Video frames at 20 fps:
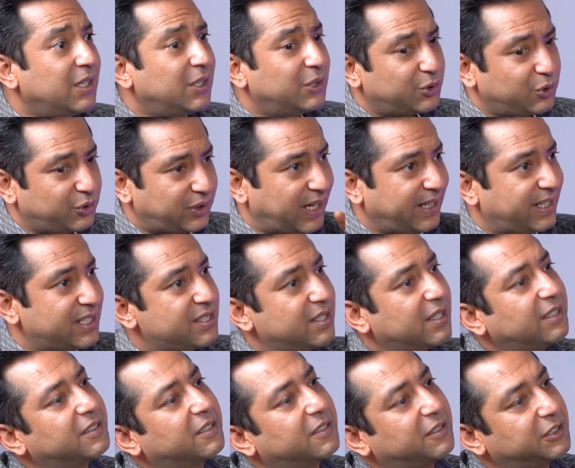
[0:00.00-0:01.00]
So that is
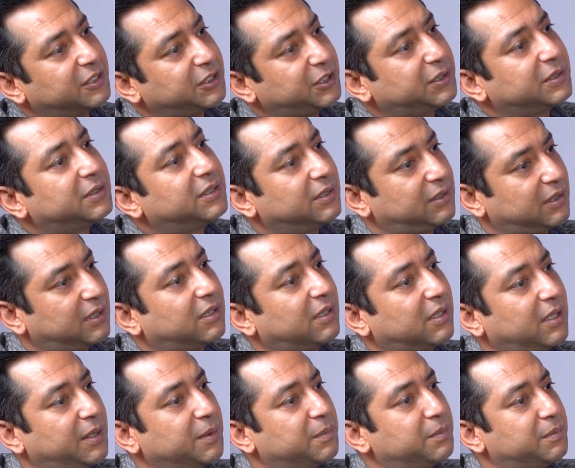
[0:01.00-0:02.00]
the
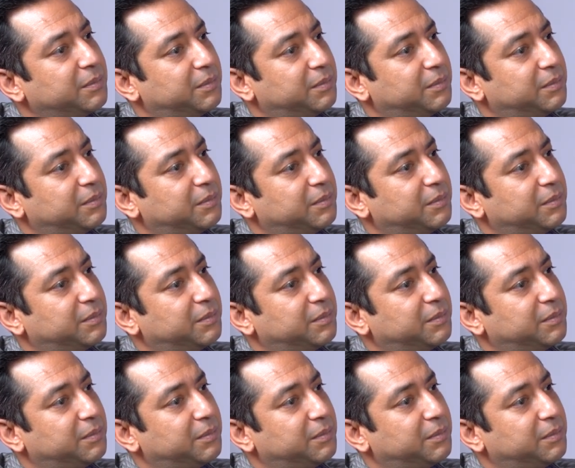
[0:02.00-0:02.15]
third